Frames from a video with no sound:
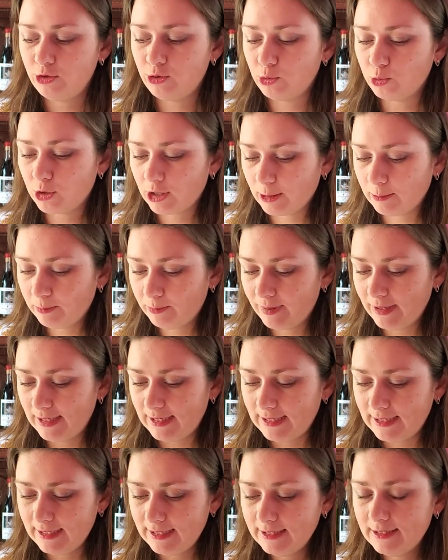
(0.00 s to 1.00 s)
to
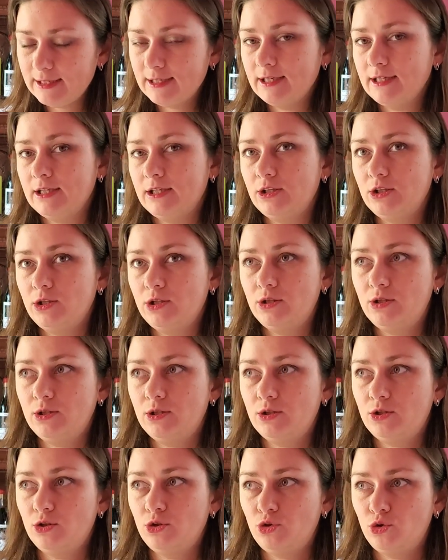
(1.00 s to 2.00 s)
complete
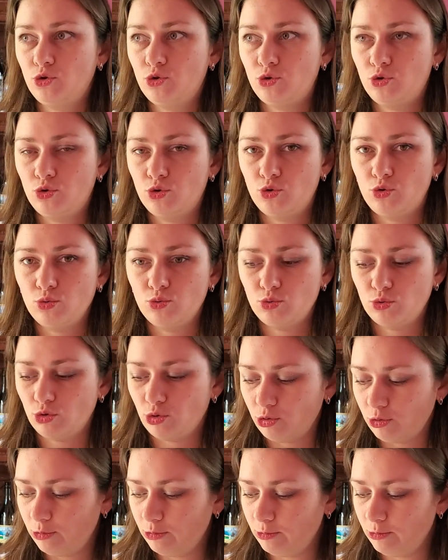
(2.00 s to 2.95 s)
two